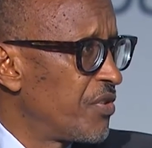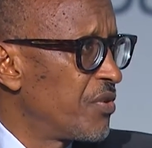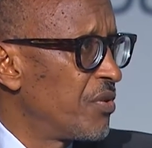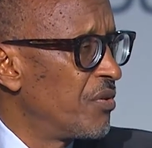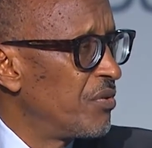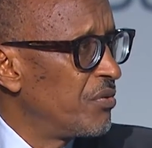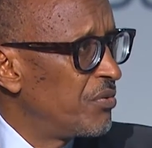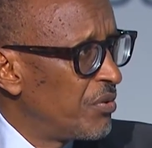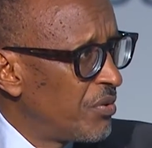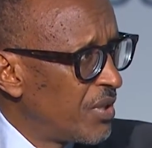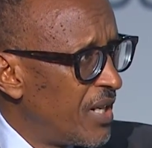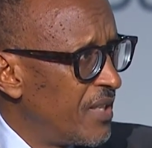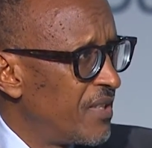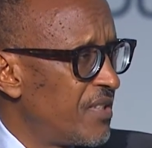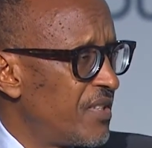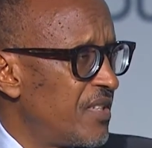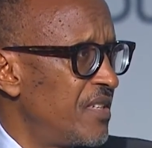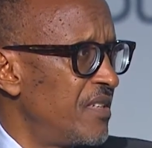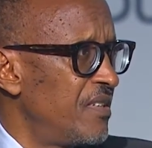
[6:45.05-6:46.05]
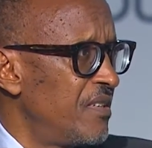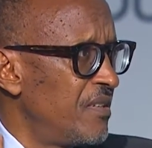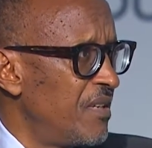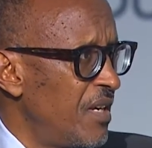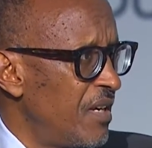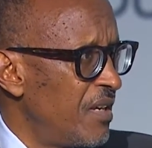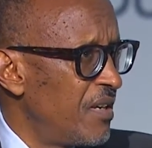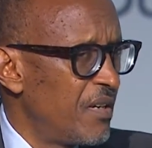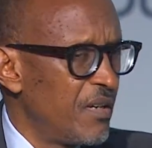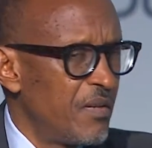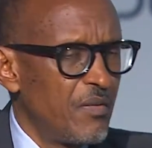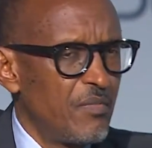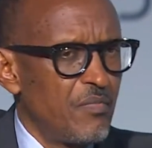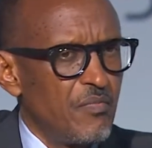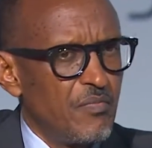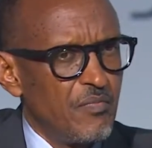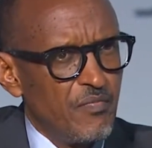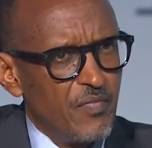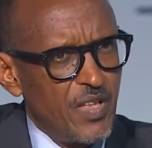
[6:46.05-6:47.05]
So you can see
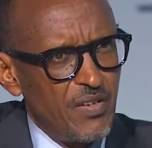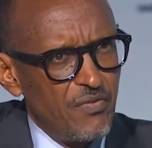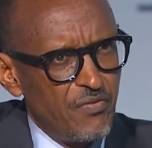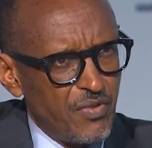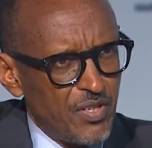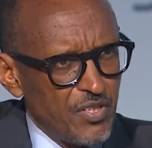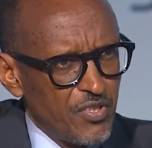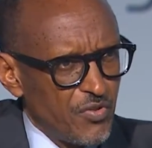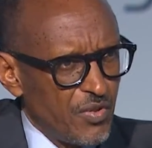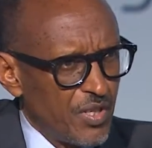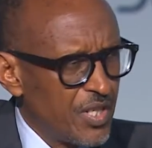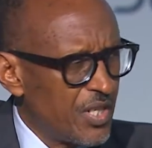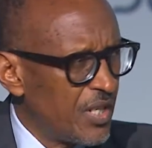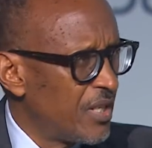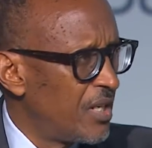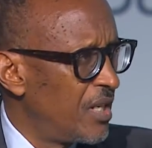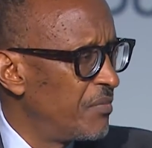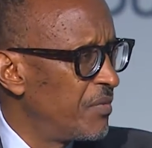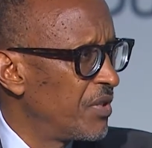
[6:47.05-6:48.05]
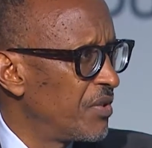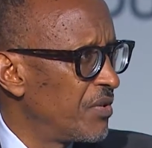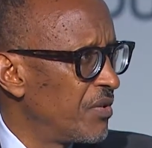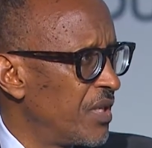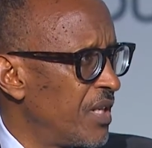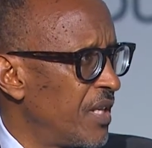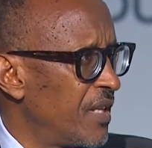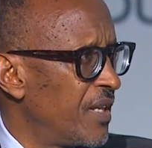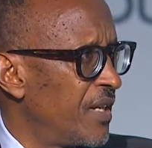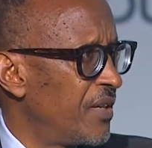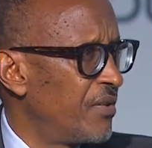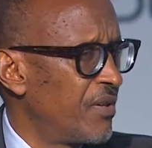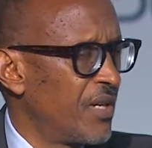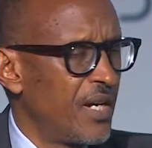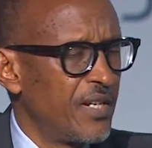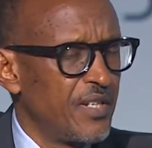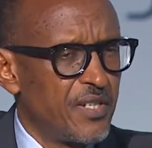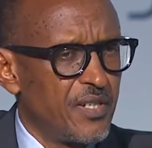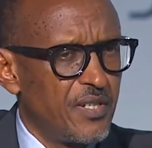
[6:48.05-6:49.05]
the infrastructure coming together. You
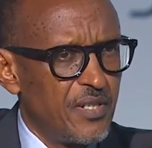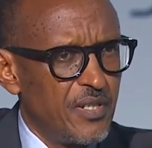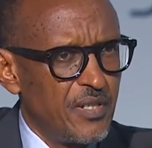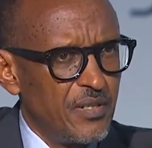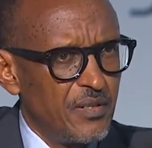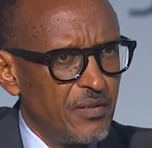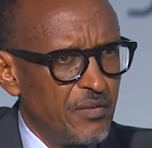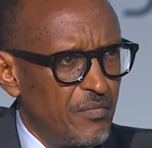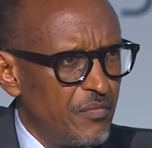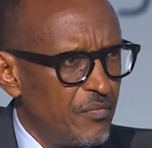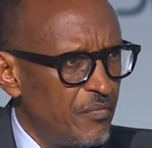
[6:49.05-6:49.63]
can see